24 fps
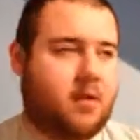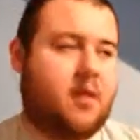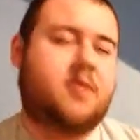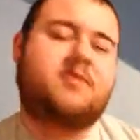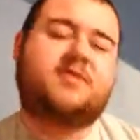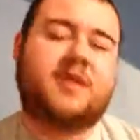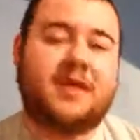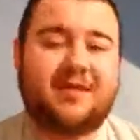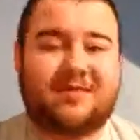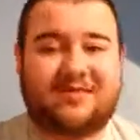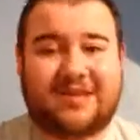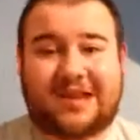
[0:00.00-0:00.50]

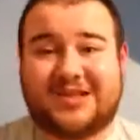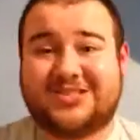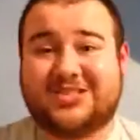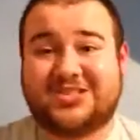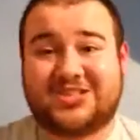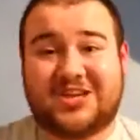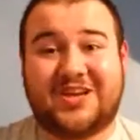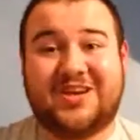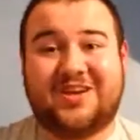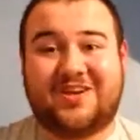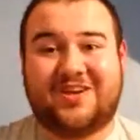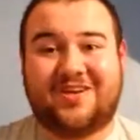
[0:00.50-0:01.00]
since last
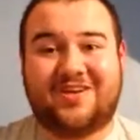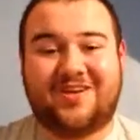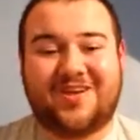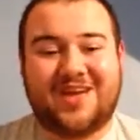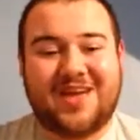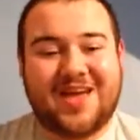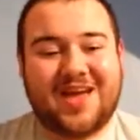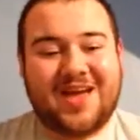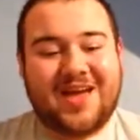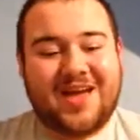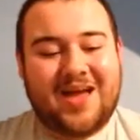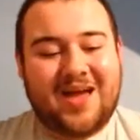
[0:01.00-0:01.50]
year,
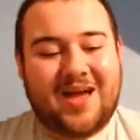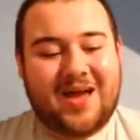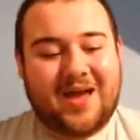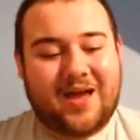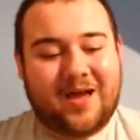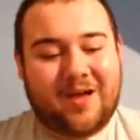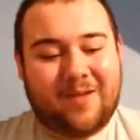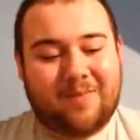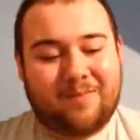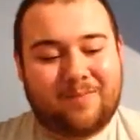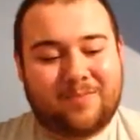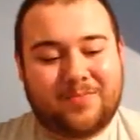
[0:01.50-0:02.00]

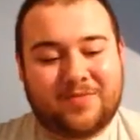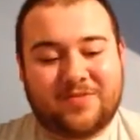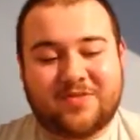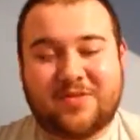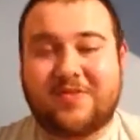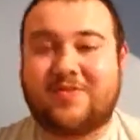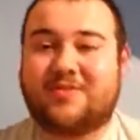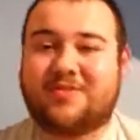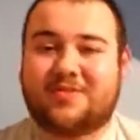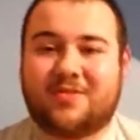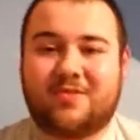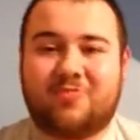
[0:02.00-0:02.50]

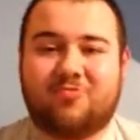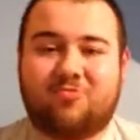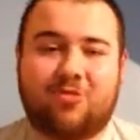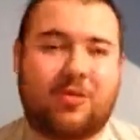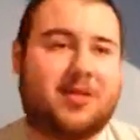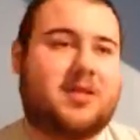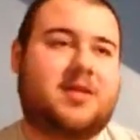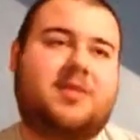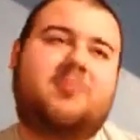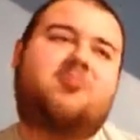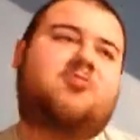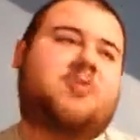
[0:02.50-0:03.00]
since the
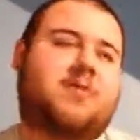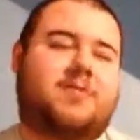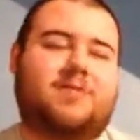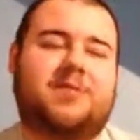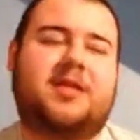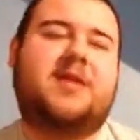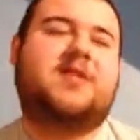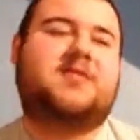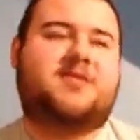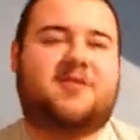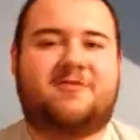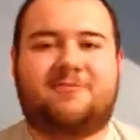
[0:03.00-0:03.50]

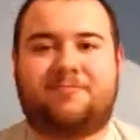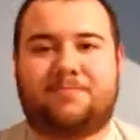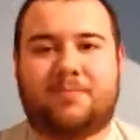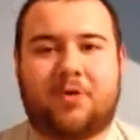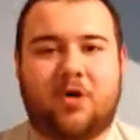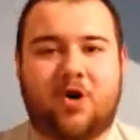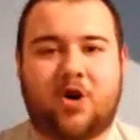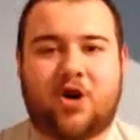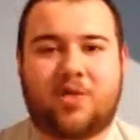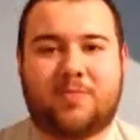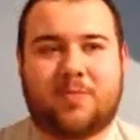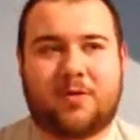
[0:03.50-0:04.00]
re-release of
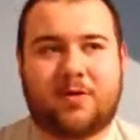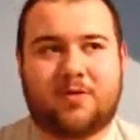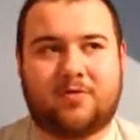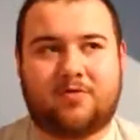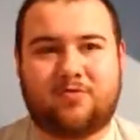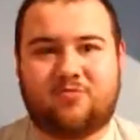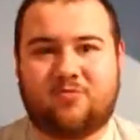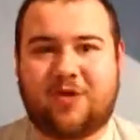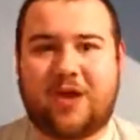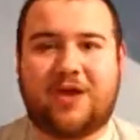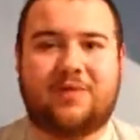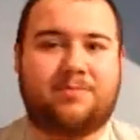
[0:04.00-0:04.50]

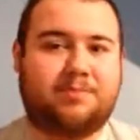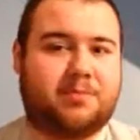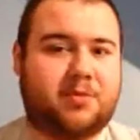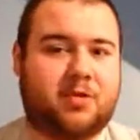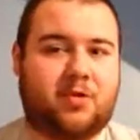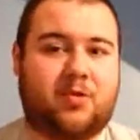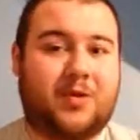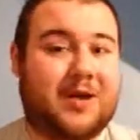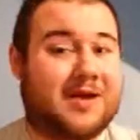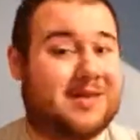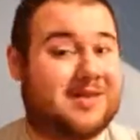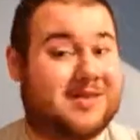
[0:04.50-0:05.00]
Pokemon Red,
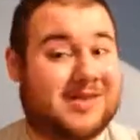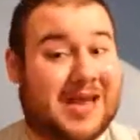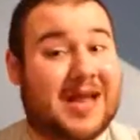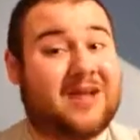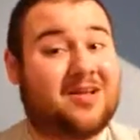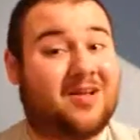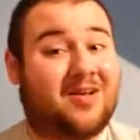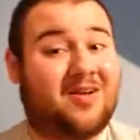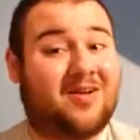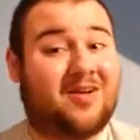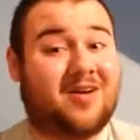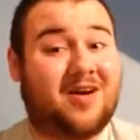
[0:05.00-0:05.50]
Blue and
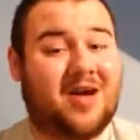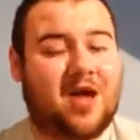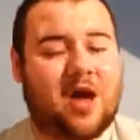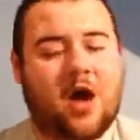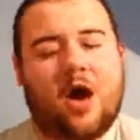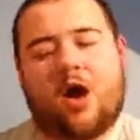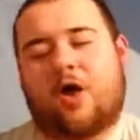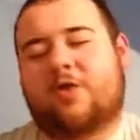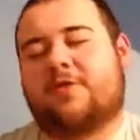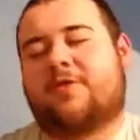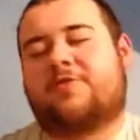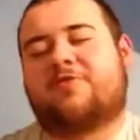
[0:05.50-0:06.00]
Yellow
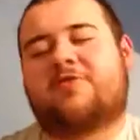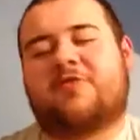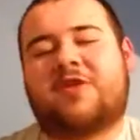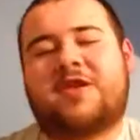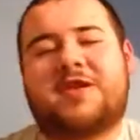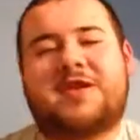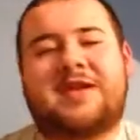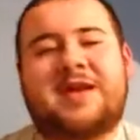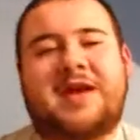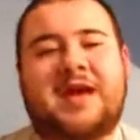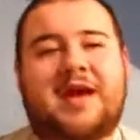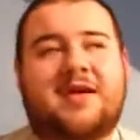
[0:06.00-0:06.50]
on the
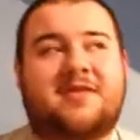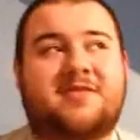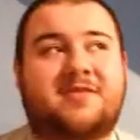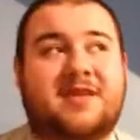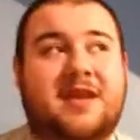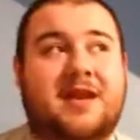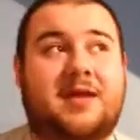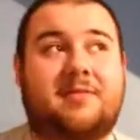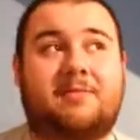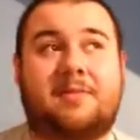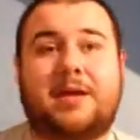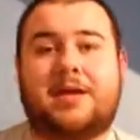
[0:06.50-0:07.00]
3DS,
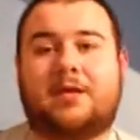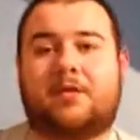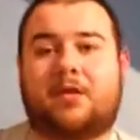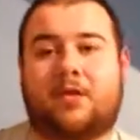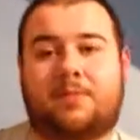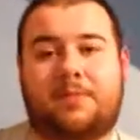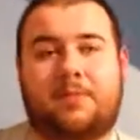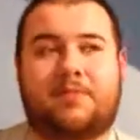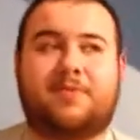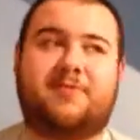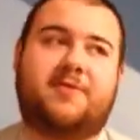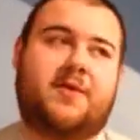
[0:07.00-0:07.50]
and it made a lot
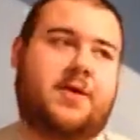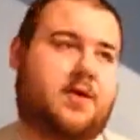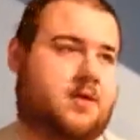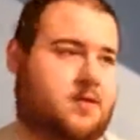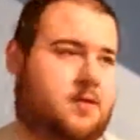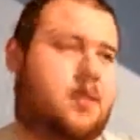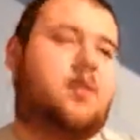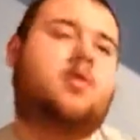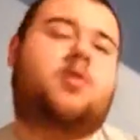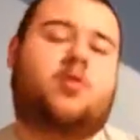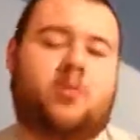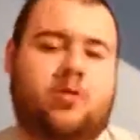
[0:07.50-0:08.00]
of people
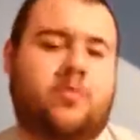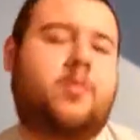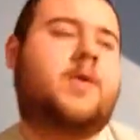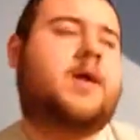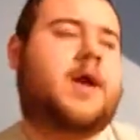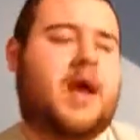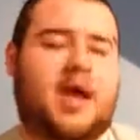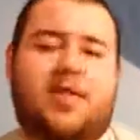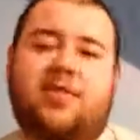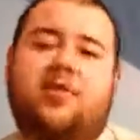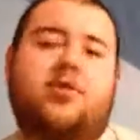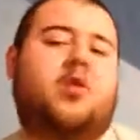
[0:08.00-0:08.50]
think, could we
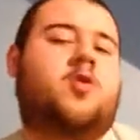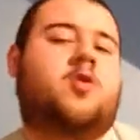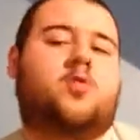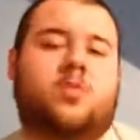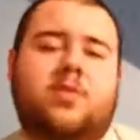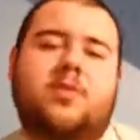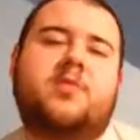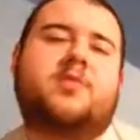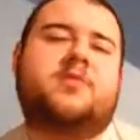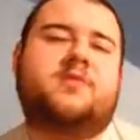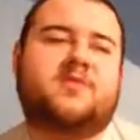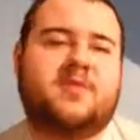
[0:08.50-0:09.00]
get the new
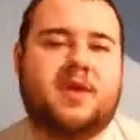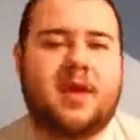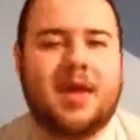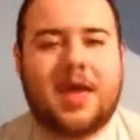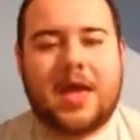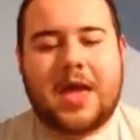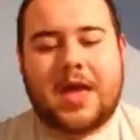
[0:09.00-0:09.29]
ones?